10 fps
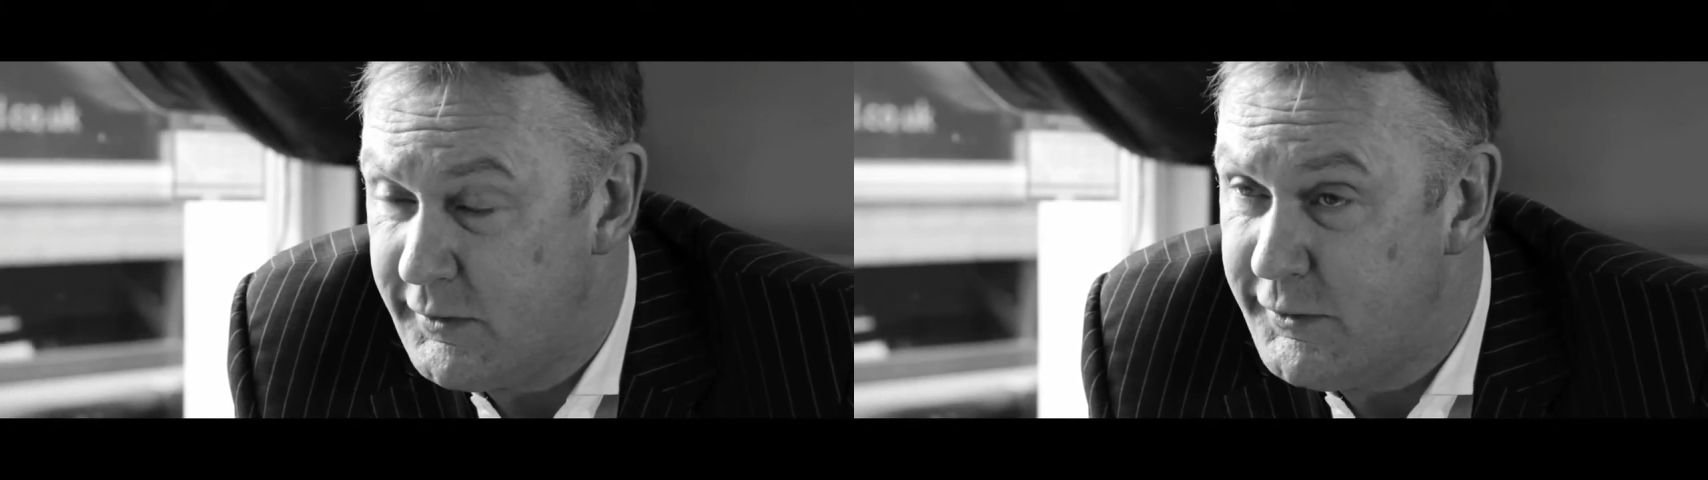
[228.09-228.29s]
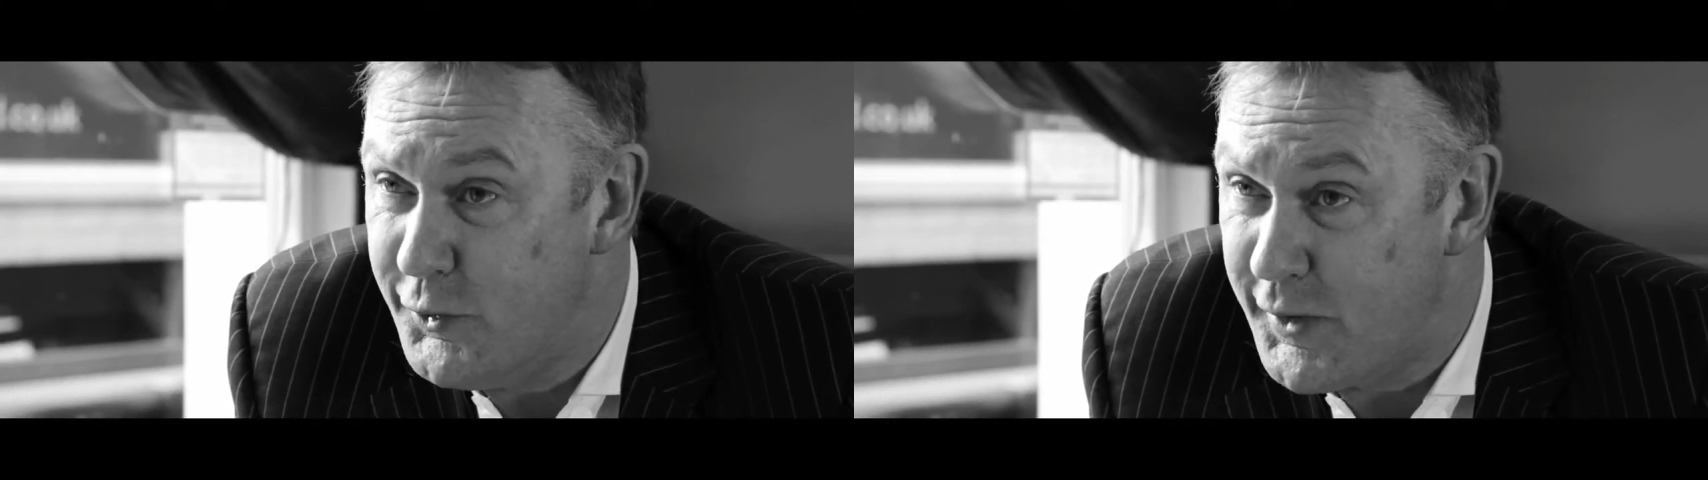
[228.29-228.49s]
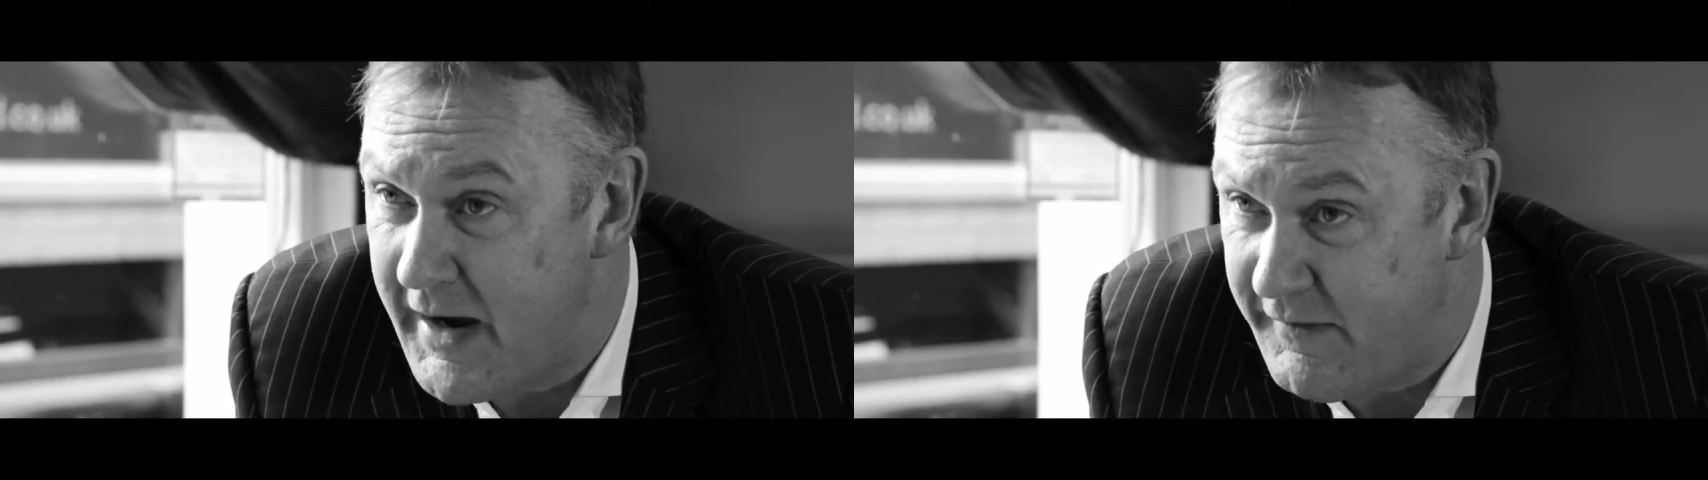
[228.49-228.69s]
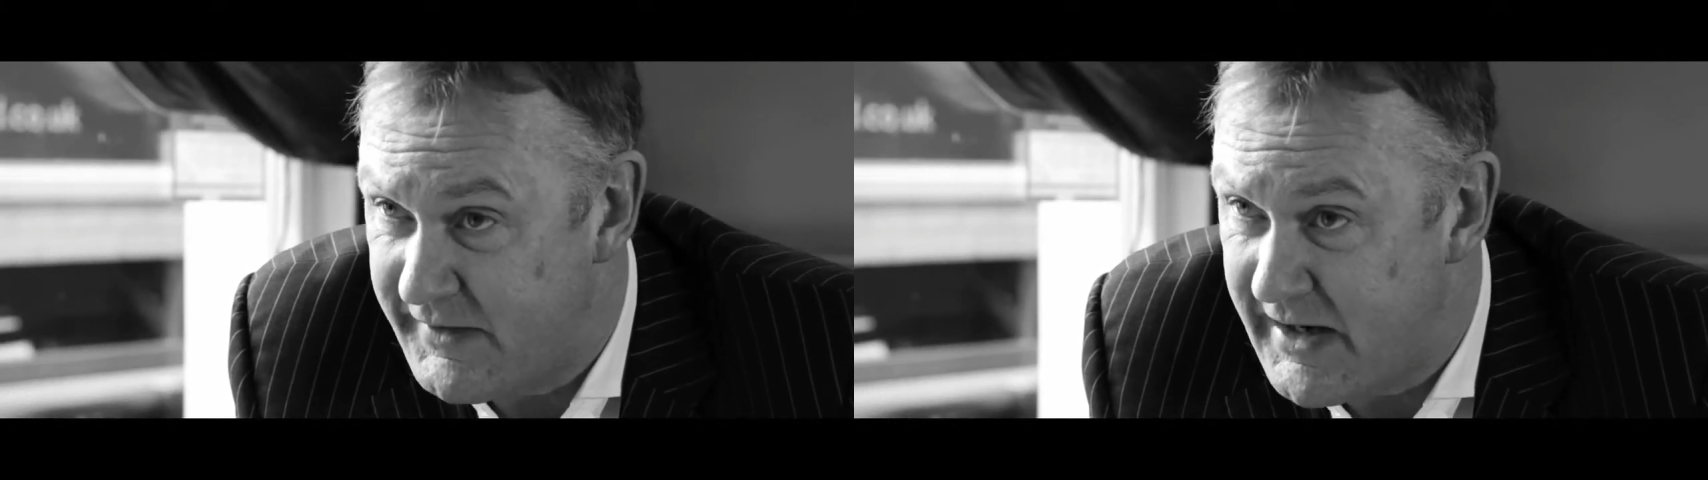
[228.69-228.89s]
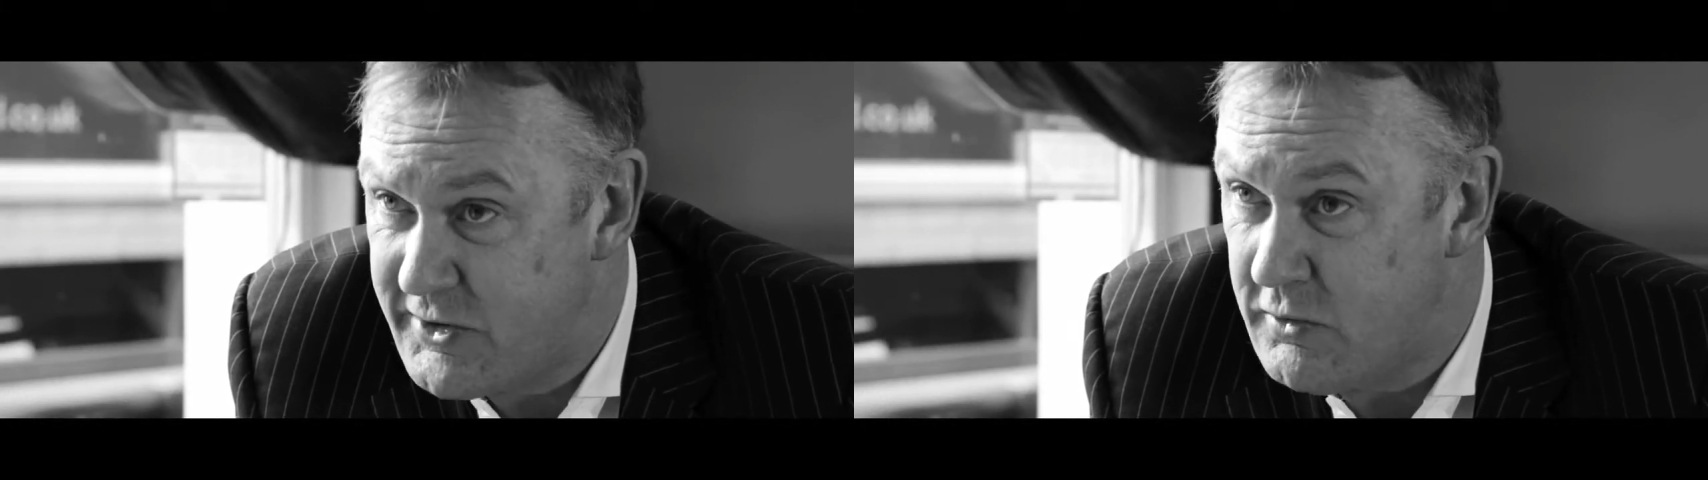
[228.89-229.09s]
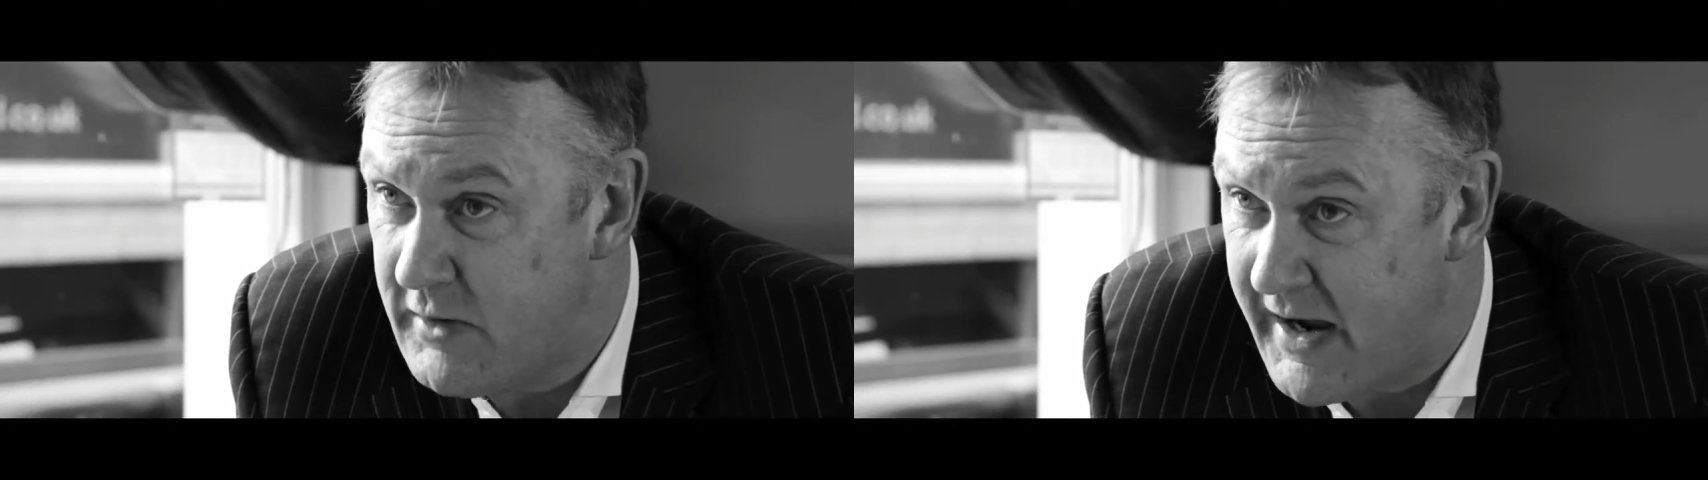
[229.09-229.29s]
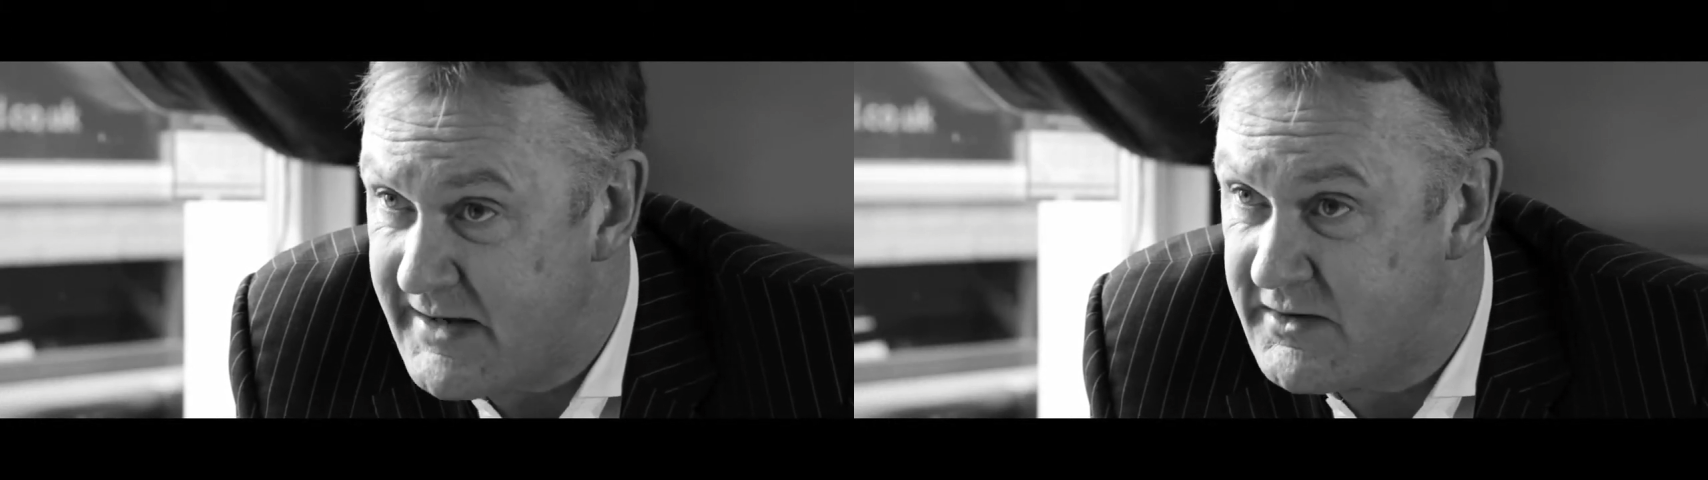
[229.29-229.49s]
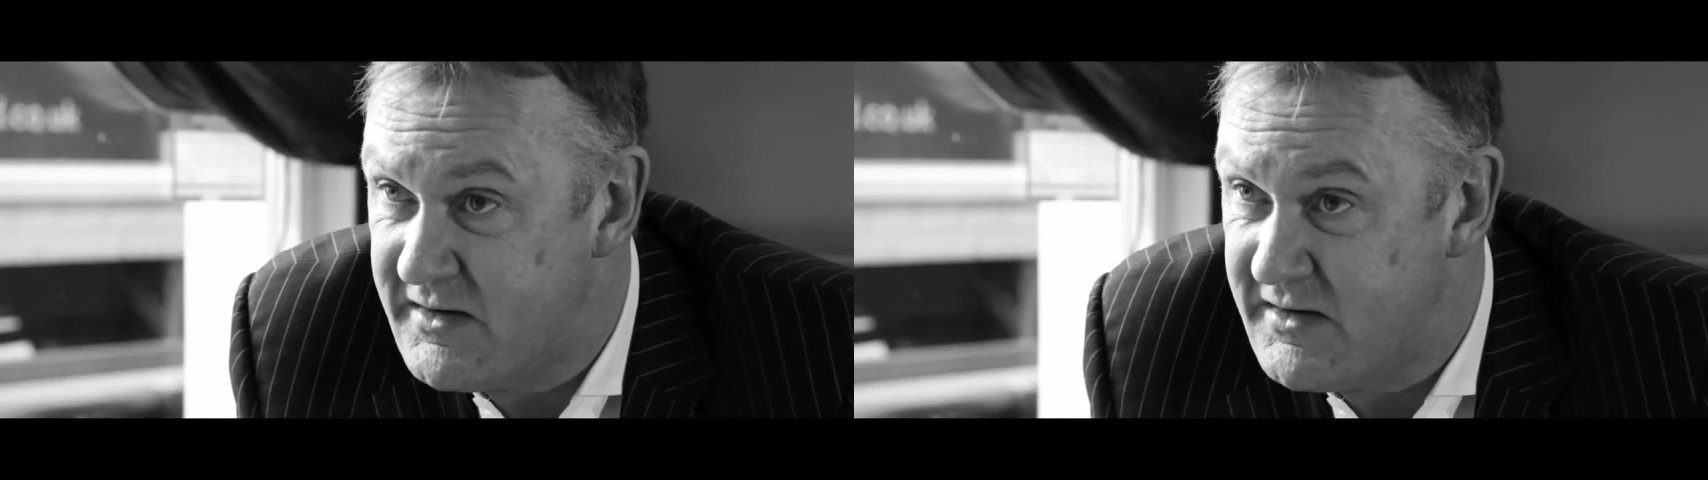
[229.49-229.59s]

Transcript: you're going to have to get your hands